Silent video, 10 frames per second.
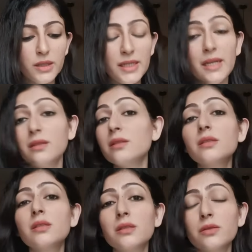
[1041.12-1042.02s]
take
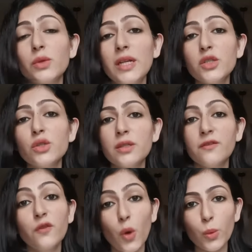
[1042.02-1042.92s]
this
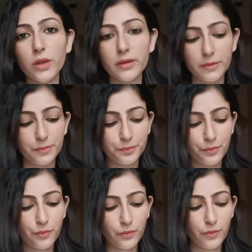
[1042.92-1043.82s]
relationship forward,
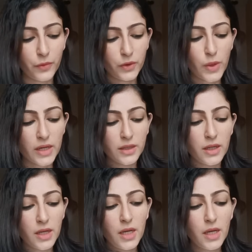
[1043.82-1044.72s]
right?
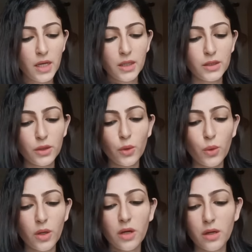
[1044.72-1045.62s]

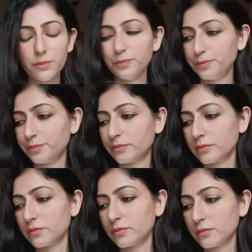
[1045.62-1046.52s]
So
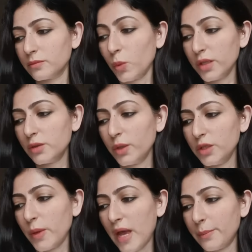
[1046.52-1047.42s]
what is
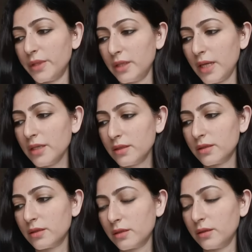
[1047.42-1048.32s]
going to happen
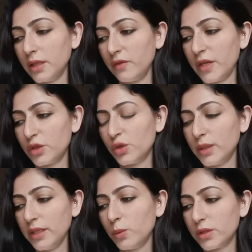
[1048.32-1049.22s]
next?
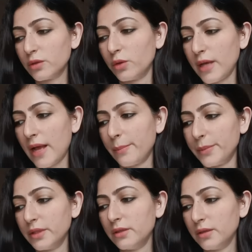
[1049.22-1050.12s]
Eventually, what's going to
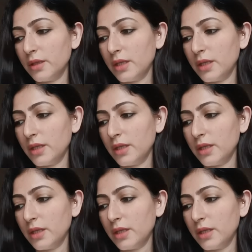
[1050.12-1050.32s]
happen?